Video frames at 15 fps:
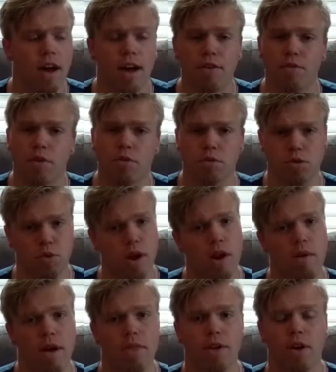iPhone was right
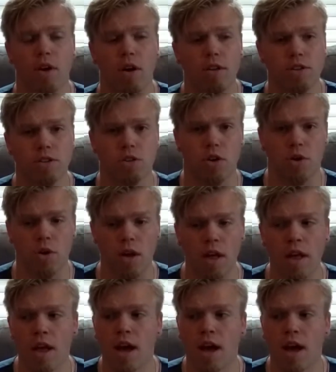around there also,